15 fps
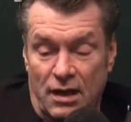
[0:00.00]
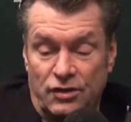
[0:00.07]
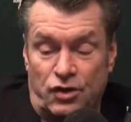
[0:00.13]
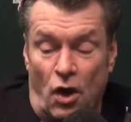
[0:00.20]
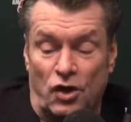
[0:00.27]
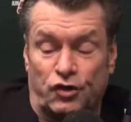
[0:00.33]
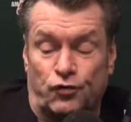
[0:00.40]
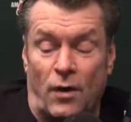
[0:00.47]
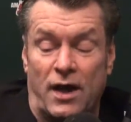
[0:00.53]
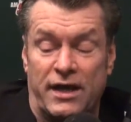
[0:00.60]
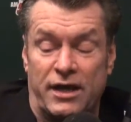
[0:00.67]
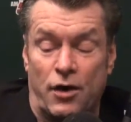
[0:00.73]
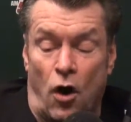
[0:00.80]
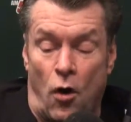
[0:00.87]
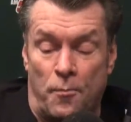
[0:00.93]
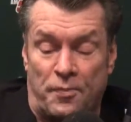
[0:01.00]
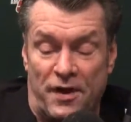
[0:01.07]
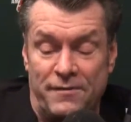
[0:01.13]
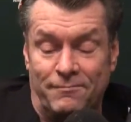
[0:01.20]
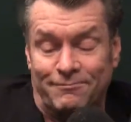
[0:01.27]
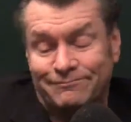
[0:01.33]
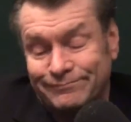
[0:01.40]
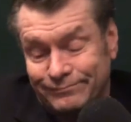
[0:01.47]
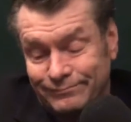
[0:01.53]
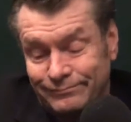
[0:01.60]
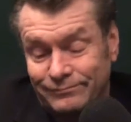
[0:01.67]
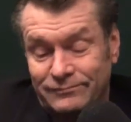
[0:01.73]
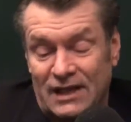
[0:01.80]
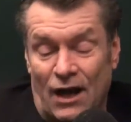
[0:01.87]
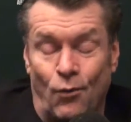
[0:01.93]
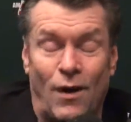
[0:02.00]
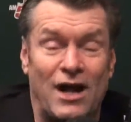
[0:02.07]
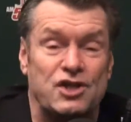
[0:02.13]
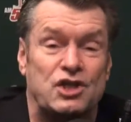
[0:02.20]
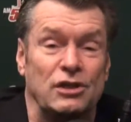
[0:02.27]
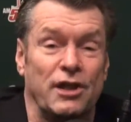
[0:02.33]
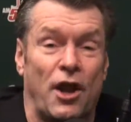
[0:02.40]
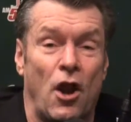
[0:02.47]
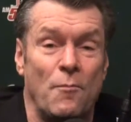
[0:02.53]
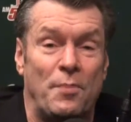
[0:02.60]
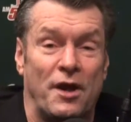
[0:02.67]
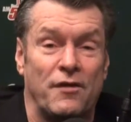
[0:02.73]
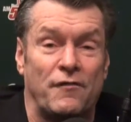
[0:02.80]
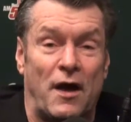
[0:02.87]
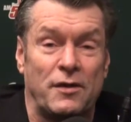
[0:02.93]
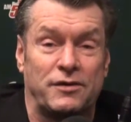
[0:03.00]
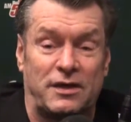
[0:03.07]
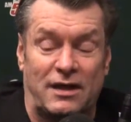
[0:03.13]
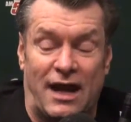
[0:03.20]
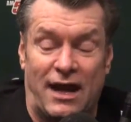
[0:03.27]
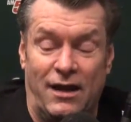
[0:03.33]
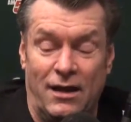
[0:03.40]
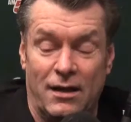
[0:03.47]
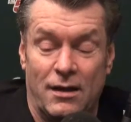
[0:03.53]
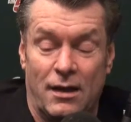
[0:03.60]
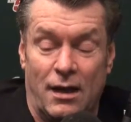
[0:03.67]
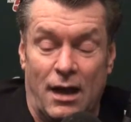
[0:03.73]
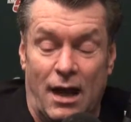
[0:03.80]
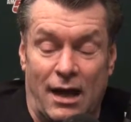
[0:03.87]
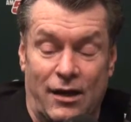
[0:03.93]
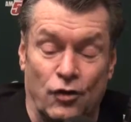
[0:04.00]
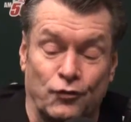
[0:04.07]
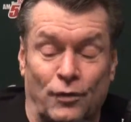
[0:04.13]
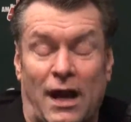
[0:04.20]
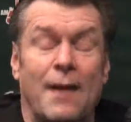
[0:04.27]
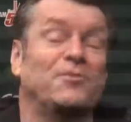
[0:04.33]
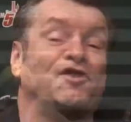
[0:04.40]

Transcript: The Australian Open, I watched a little bit of it today. Here's what I'm